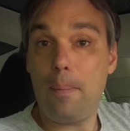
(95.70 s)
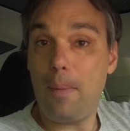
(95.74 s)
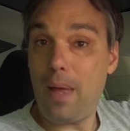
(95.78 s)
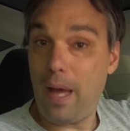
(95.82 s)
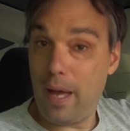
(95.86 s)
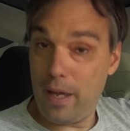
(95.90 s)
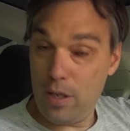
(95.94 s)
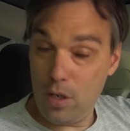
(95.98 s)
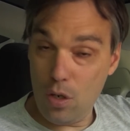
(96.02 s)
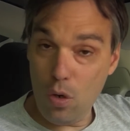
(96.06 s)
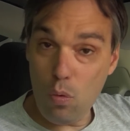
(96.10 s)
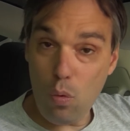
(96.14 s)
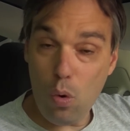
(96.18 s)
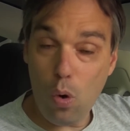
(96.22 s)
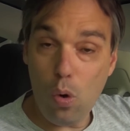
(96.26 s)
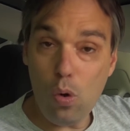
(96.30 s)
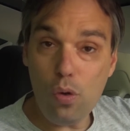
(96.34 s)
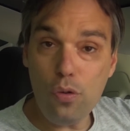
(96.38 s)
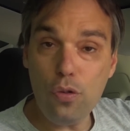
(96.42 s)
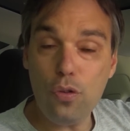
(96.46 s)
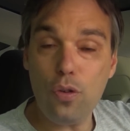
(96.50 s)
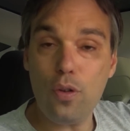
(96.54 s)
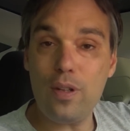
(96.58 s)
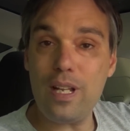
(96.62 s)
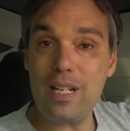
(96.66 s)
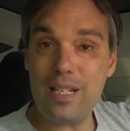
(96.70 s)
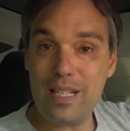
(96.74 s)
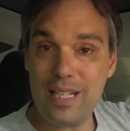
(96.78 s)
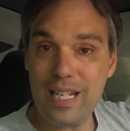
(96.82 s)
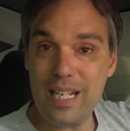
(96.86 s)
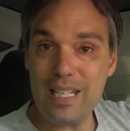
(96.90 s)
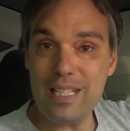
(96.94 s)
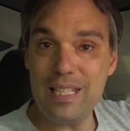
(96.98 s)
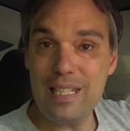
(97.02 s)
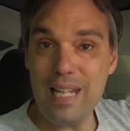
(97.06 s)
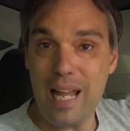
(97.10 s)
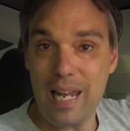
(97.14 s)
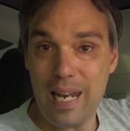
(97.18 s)
I know also that
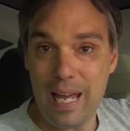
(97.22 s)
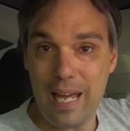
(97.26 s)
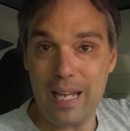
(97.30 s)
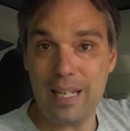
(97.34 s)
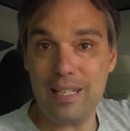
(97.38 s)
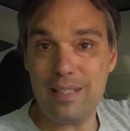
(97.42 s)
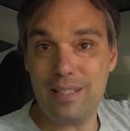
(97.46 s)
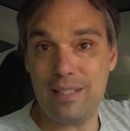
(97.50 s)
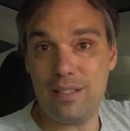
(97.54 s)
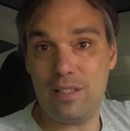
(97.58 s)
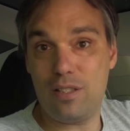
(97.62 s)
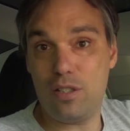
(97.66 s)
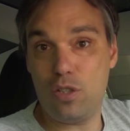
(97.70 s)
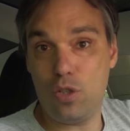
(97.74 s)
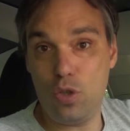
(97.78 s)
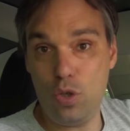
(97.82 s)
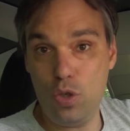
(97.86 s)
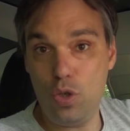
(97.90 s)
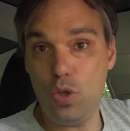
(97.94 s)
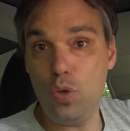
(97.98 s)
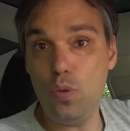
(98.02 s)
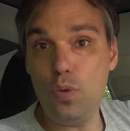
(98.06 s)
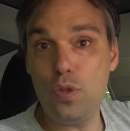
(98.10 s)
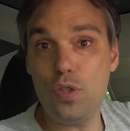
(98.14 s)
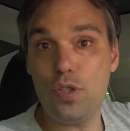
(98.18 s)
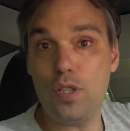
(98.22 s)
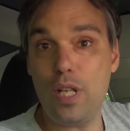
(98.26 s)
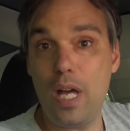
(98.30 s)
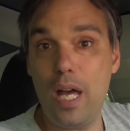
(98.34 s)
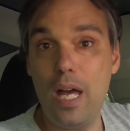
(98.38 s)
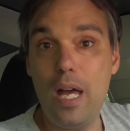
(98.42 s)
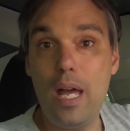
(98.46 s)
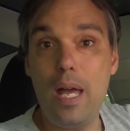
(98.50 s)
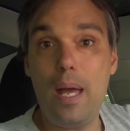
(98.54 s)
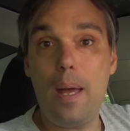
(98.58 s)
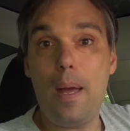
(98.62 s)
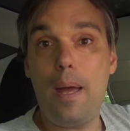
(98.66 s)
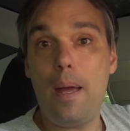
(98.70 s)
Tesla likes us to use the
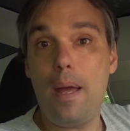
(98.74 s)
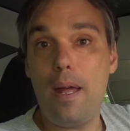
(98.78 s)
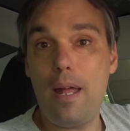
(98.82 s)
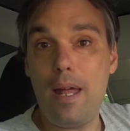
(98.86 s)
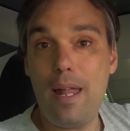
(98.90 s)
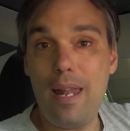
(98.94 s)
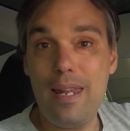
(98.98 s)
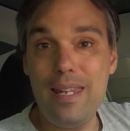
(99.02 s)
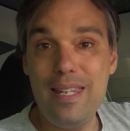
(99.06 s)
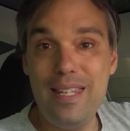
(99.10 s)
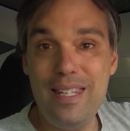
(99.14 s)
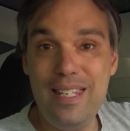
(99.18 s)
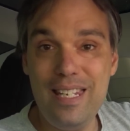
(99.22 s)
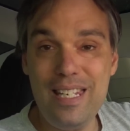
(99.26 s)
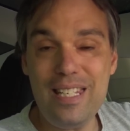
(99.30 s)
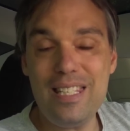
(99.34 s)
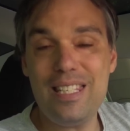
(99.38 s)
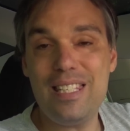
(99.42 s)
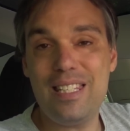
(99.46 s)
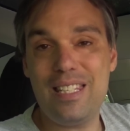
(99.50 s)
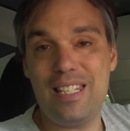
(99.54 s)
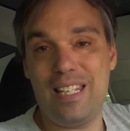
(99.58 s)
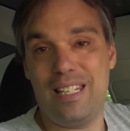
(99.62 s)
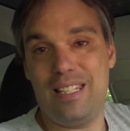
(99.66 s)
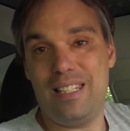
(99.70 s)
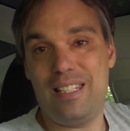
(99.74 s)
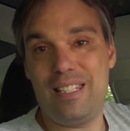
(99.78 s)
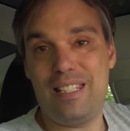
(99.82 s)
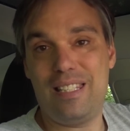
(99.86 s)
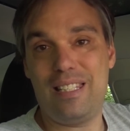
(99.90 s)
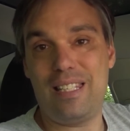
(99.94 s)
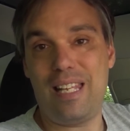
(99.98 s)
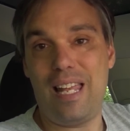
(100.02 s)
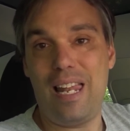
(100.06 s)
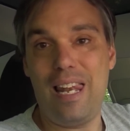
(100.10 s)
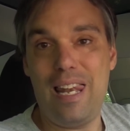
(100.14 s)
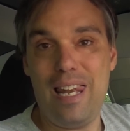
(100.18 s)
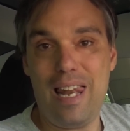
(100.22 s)

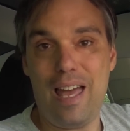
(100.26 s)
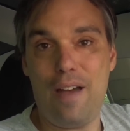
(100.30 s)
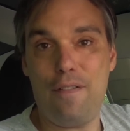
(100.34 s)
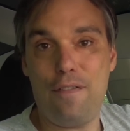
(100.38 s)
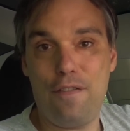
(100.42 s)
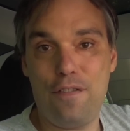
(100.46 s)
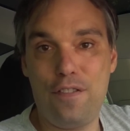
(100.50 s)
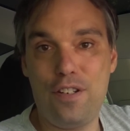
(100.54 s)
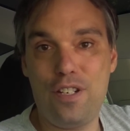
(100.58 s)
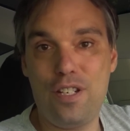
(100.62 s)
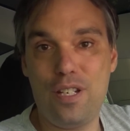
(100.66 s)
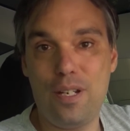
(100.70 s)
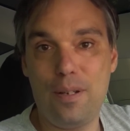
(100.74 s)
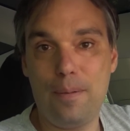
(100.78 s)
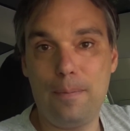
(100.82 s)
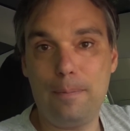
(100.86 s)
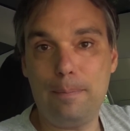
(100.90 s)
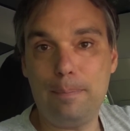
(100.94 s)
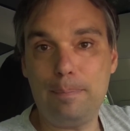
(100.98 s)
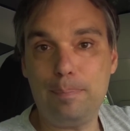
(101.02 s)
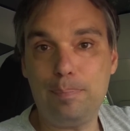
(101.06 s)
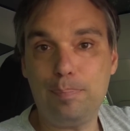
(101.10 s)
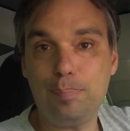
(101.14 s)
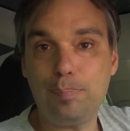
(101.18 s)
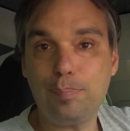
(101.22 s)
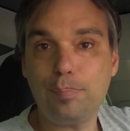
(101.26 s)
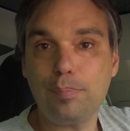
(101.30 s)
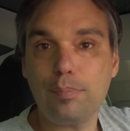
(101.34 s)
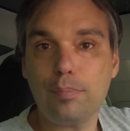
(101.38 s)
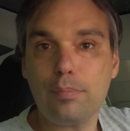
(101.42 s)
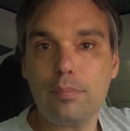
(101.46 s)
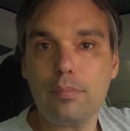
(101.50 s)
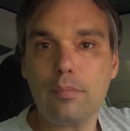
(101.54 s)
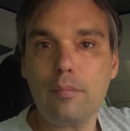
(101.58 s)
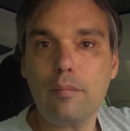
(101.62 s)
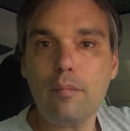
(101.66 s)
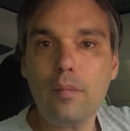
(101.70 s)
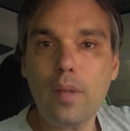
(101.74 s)
distance left,
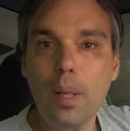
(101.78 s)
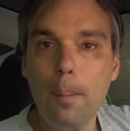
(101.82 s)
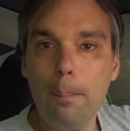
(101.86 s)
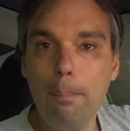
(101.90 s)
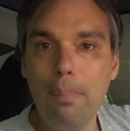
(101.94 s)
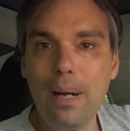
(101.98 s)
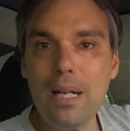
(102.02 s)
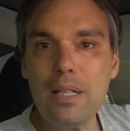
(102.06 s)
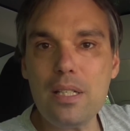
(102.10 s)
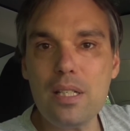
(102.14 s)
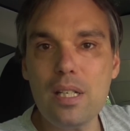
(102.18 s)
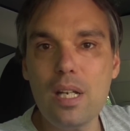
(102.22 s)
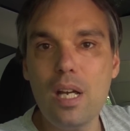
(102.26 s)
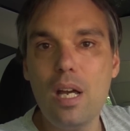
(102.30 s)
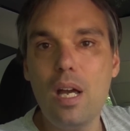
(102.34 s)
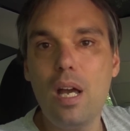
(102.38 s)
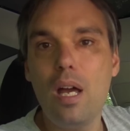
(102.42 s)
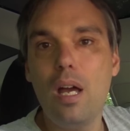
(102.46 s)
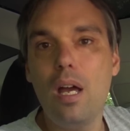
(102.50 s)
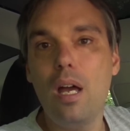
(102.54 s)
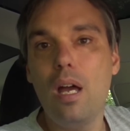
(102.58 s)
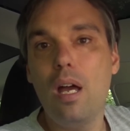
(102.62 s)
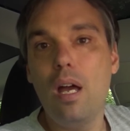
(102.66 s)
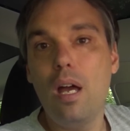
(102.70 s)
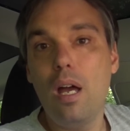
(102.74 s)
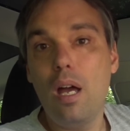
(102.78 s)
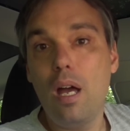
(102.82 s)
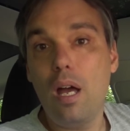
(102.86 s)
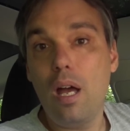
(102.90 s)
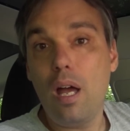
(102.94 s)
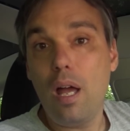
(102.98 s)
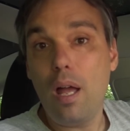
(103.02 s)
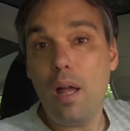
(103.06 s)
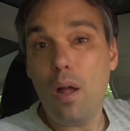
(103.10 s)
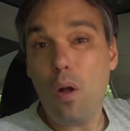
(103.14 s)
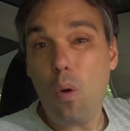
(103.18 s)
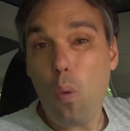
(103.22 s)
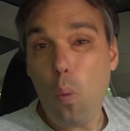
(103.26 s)
but
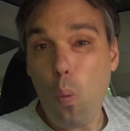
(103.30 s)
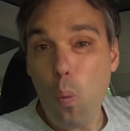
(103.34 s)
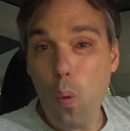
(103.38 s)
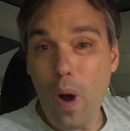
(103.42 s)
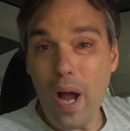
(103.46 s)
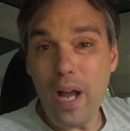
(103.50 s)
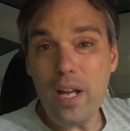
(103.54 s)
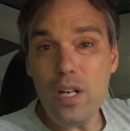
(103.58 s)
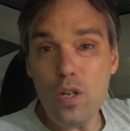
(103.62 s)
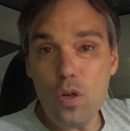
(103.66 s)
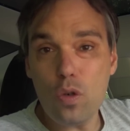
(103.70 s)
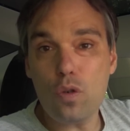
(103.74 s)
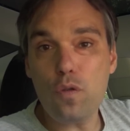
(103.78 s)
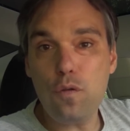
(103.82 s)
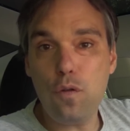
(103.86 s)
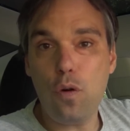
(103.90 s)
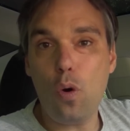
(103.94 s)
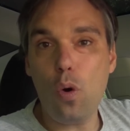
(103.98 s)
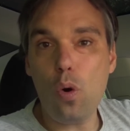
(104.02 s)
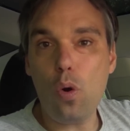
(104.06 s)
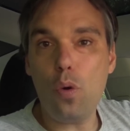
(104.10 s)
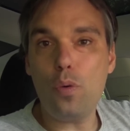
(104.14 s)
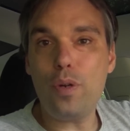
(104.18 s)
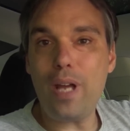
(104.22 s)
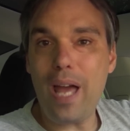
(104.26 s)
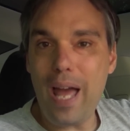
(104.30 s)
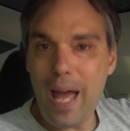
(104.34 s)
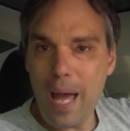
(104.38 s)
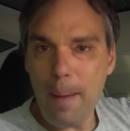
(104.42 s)
why not follow the